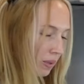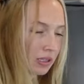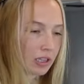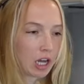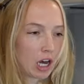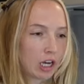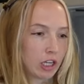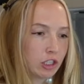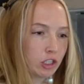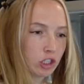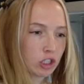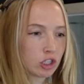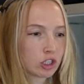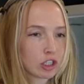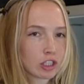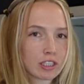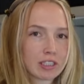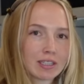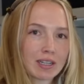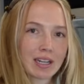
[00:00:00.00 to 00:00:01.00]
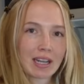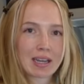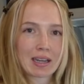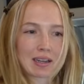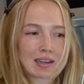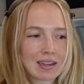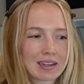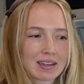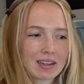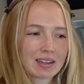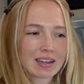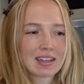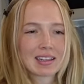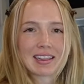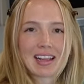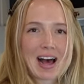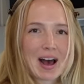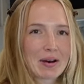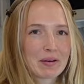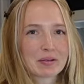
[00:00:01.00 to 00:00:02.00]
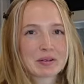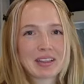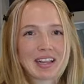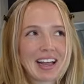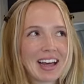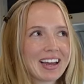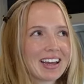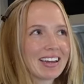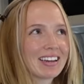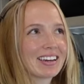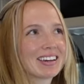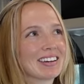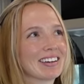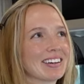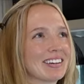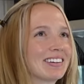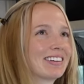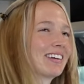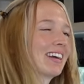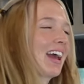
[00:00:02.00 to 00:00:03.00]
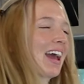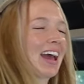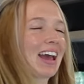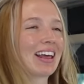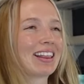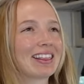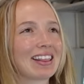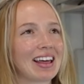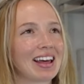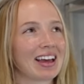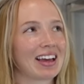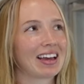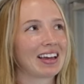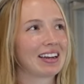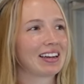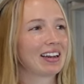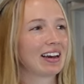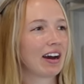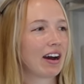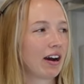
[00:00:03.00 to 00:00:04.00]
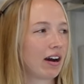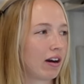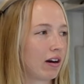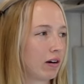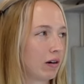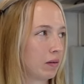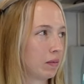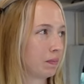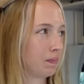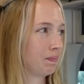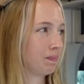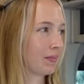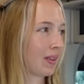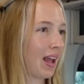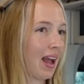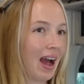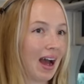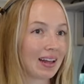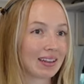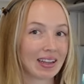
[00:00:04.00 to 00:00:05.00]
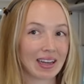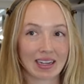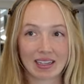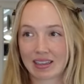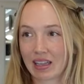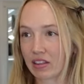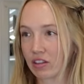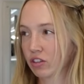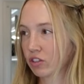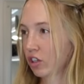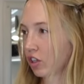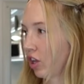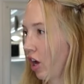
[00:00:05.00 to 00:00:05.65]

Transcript: plush, like cloud-like. And then I like that there's a